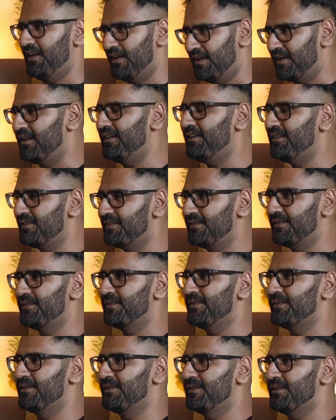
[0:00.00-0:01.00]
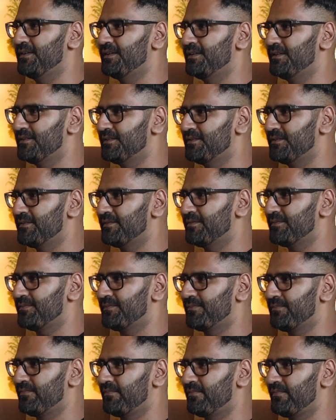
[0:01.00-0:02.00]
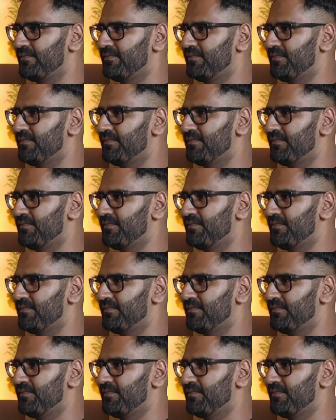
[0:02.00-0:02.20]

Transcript: You go with a normal